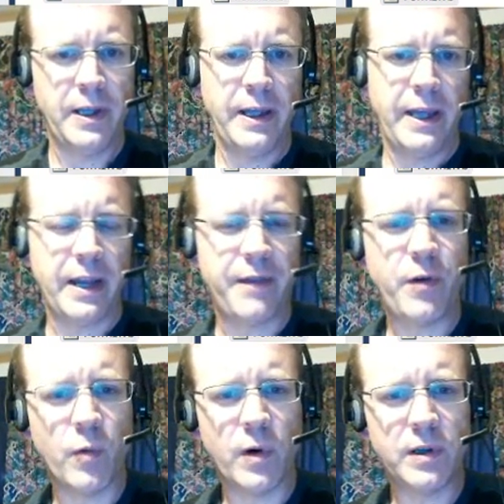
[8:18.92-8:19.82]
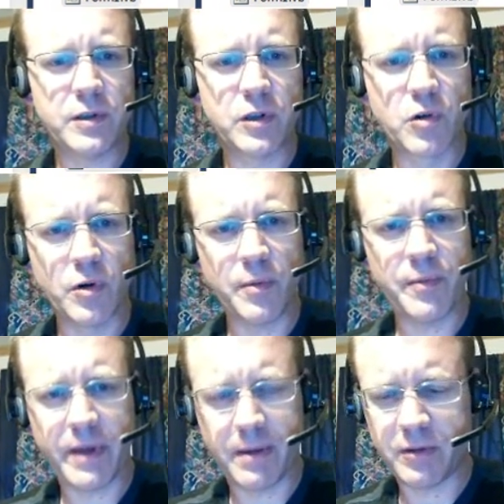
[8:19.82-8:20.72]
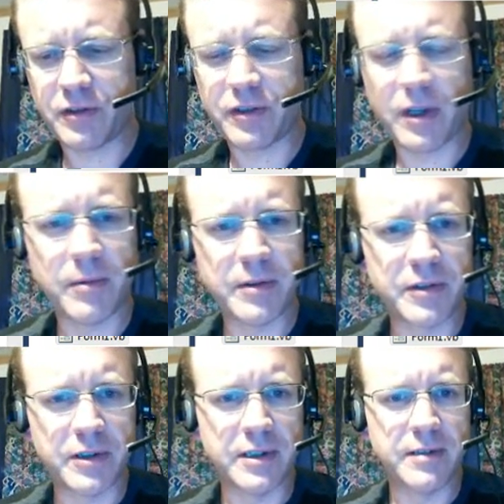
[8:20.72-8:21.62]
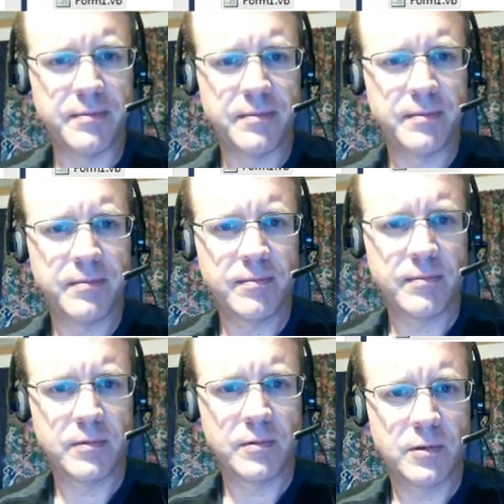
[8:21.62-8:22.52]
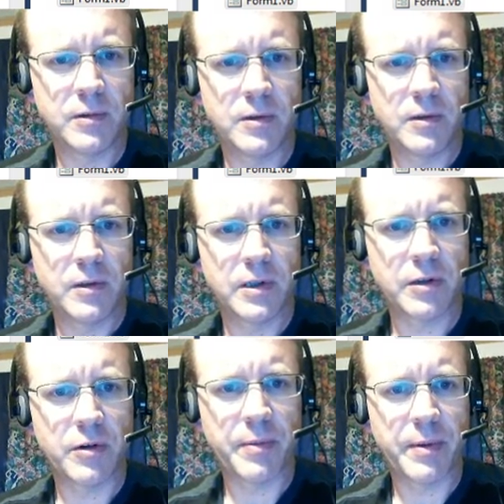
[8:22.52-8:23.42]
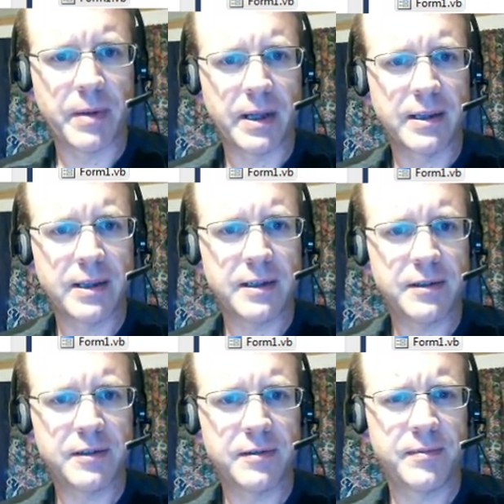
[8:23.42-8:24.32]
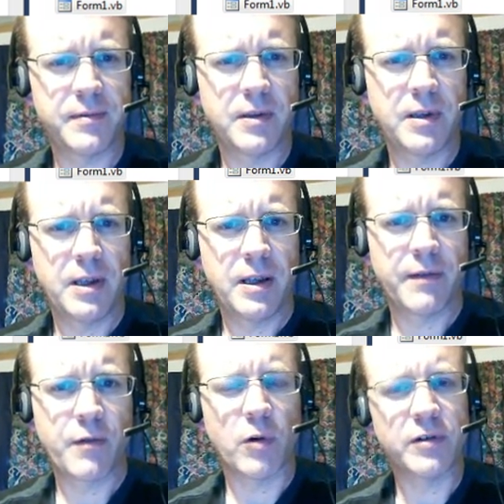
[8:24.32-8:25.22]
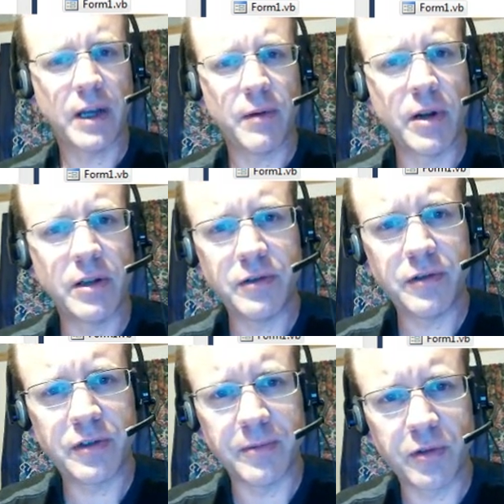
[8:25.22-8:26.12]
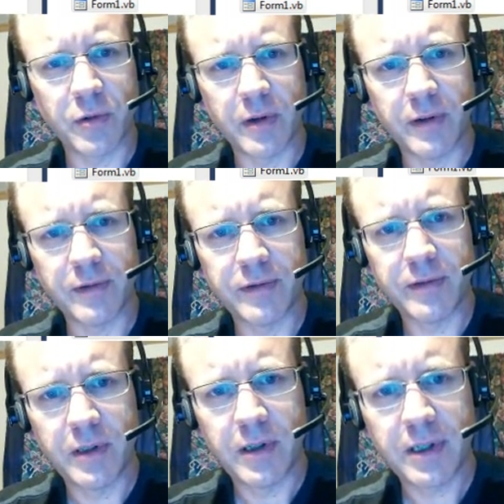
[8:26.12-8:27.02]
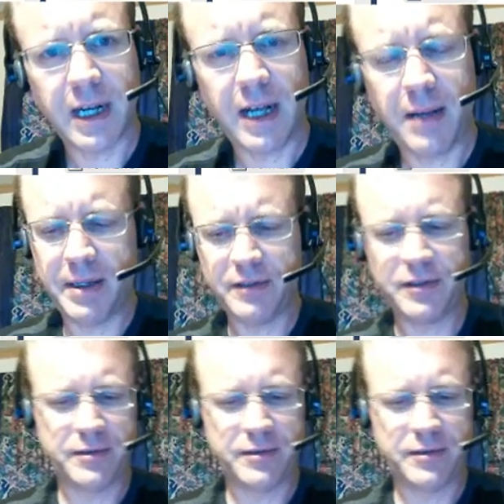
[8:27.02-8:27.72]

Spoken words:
And if you want to group them, which is always good, you group them like this. Of course, I want to do some sort of comments.